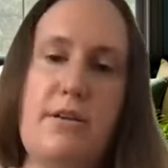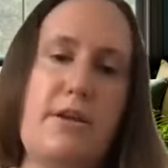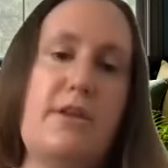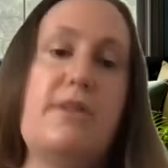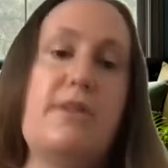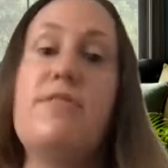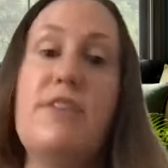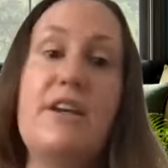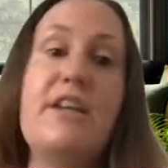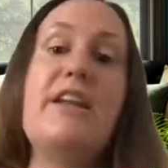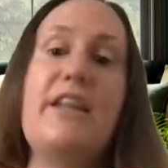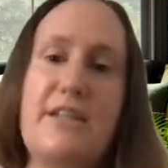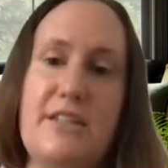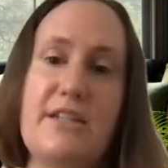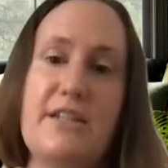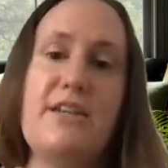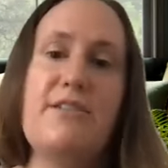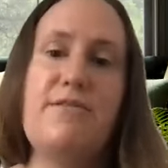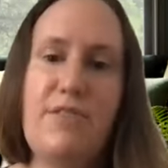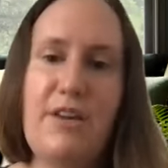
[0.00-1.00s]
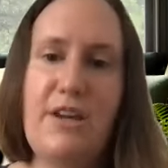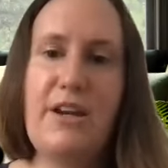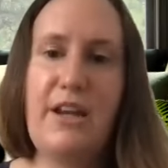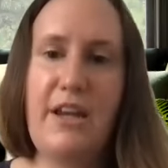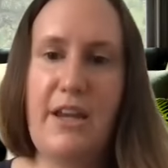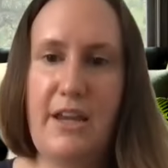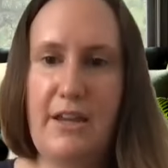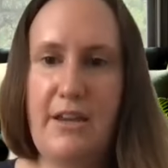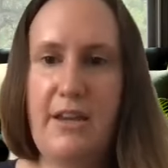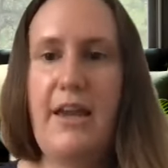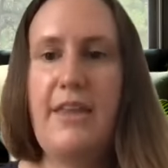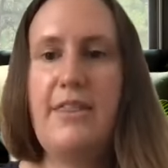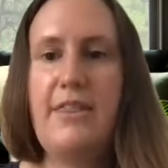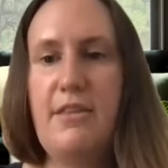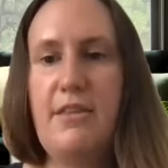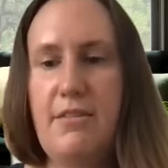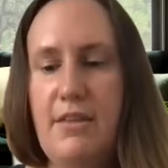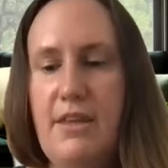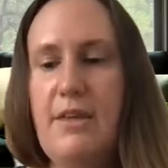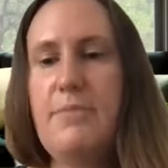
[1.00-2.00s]
It's a convening, and
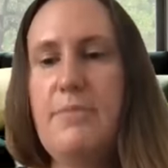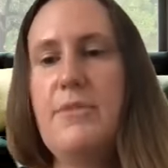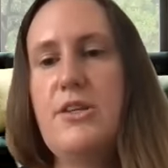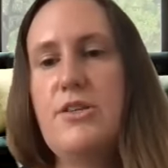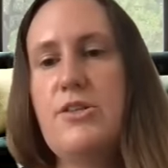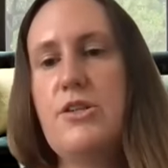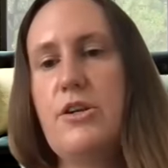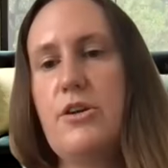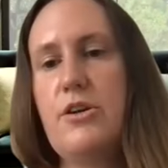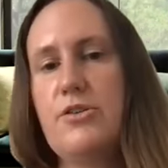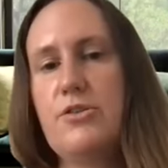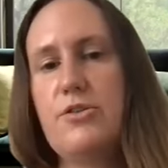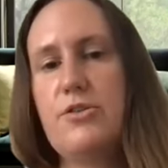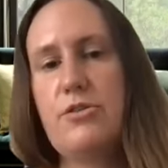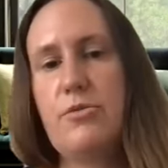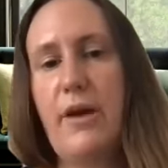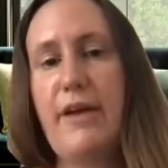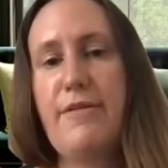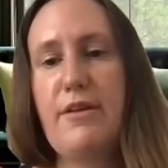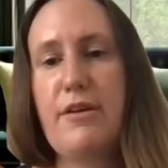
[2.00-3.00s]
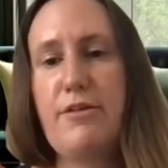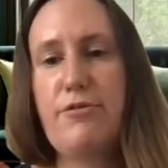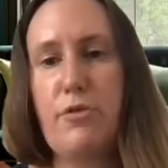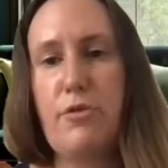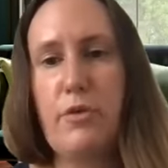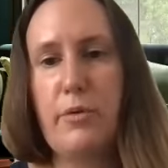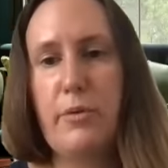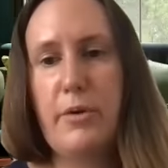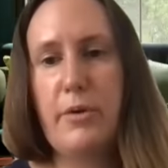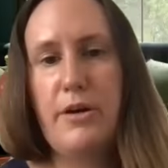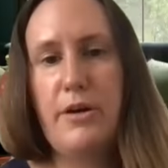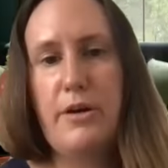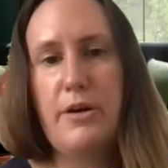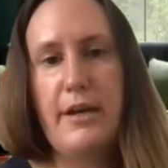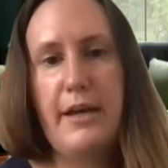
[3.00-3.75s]
the theme this year is Thriving Forward.